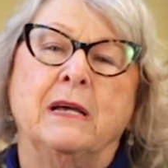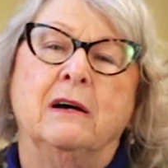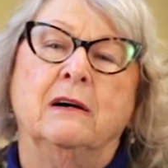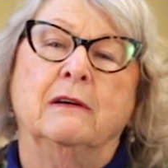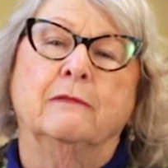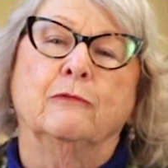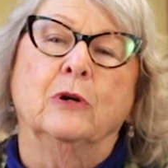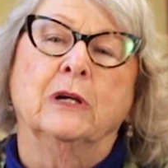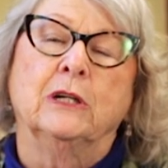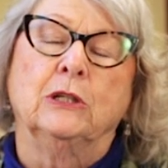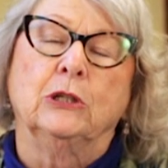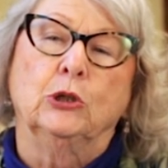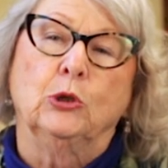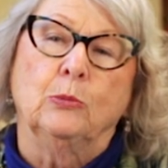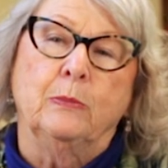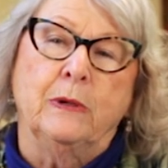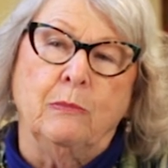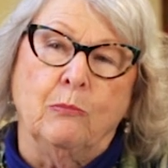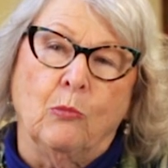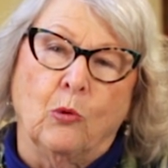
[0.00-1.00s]
covering a little
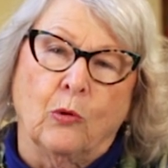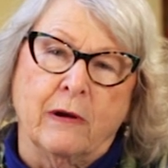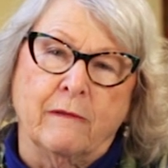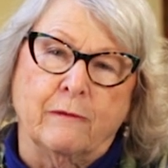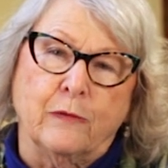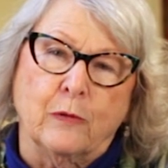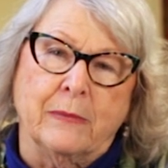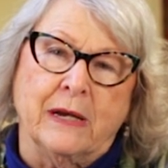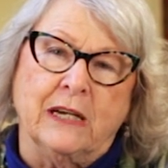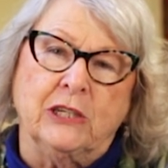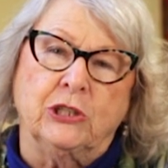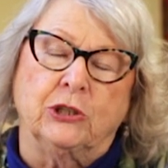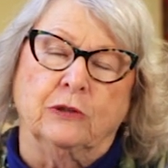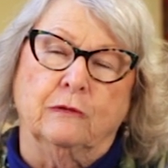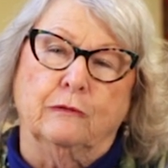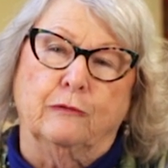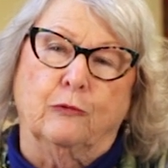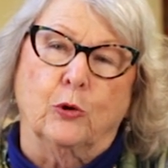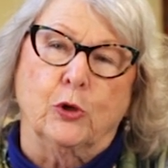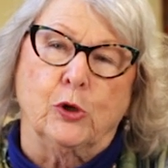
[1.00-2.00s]
bit more
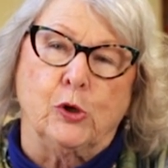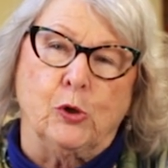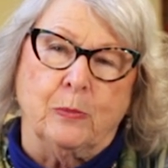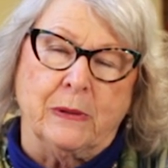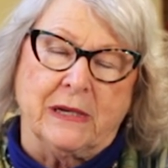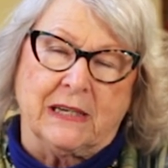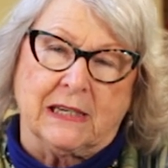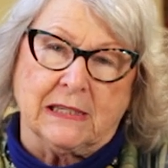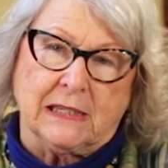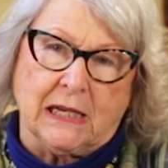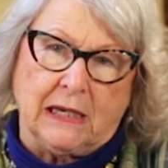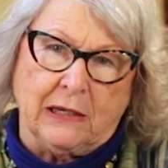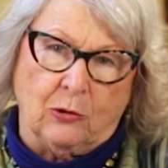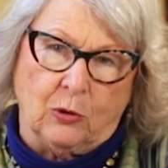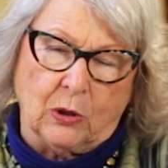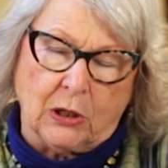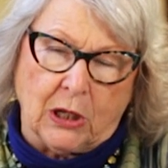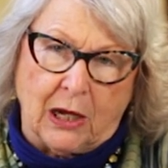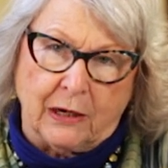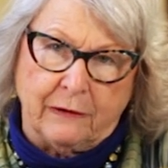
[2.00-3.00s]
information for you because I
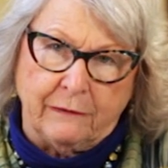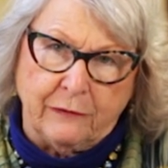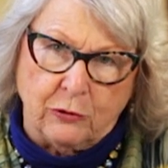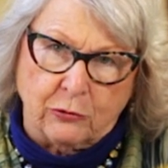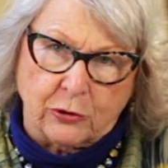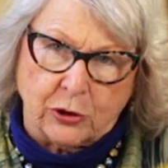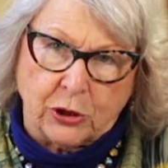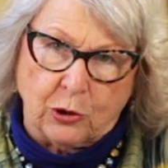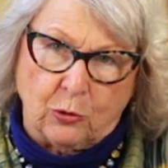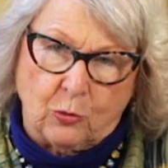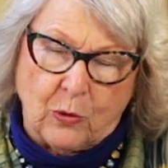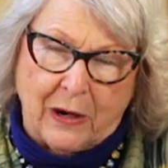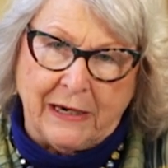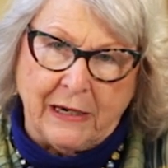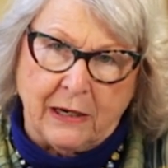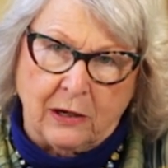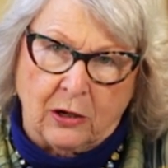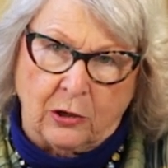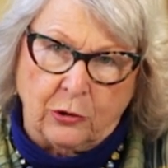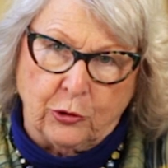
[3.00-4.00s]
know a lot of you are still
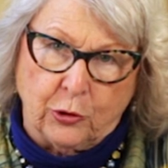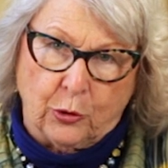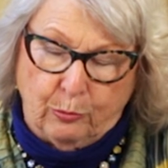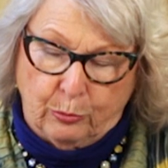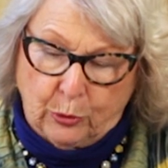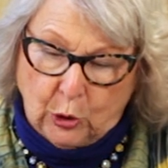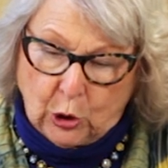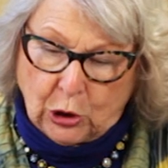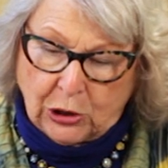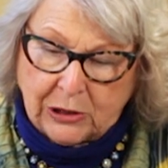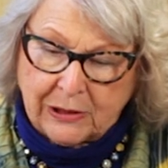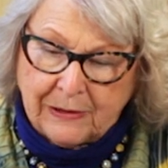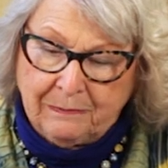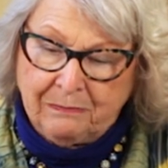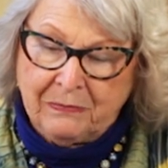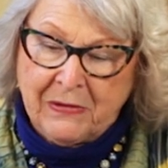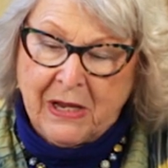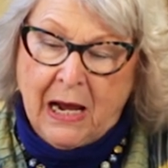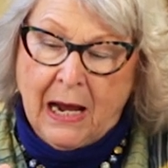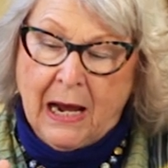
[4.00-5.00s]
waiting on your books.
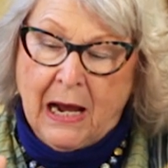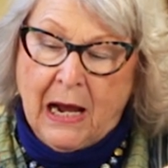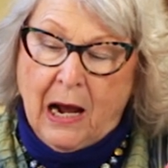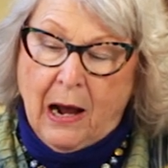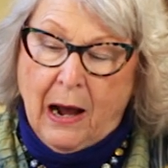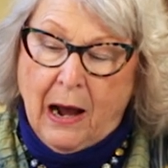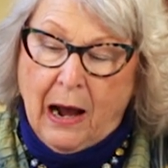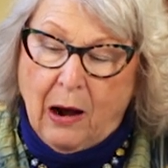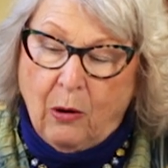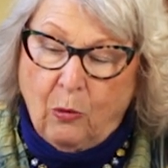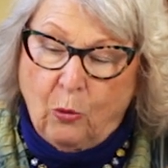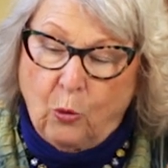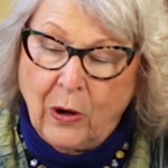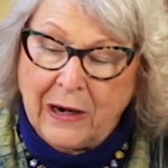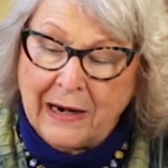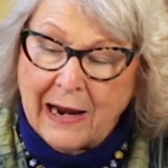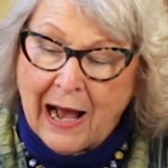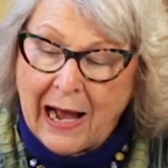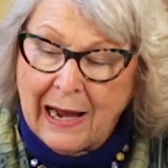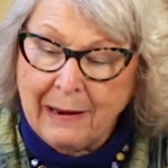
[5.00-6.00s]

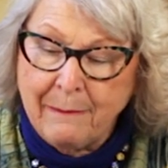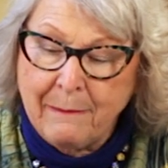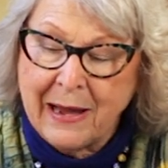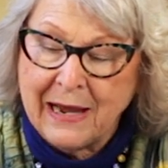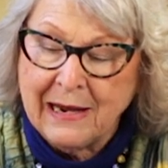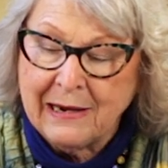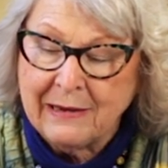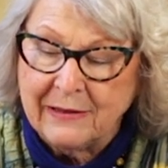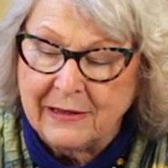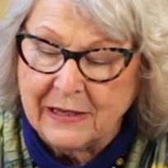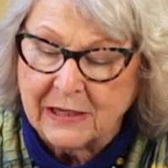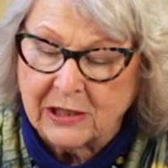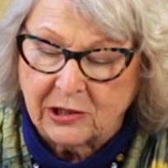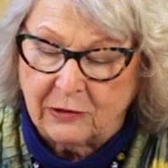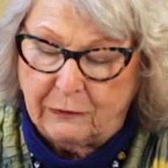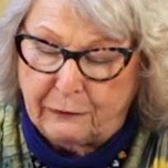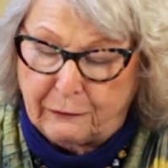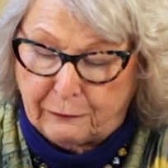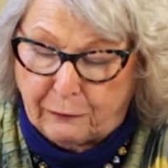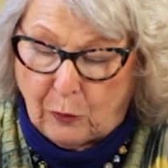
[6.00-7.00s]
When I make this
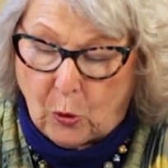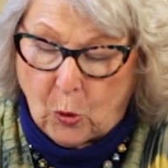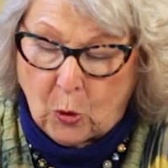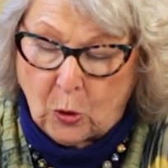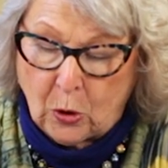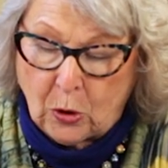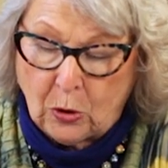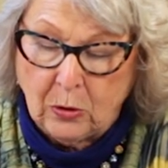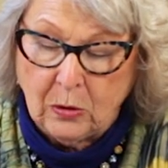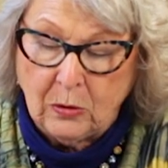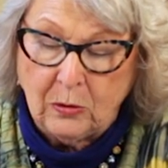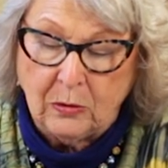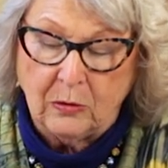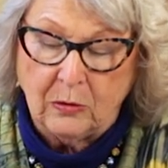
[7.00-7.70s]
a four,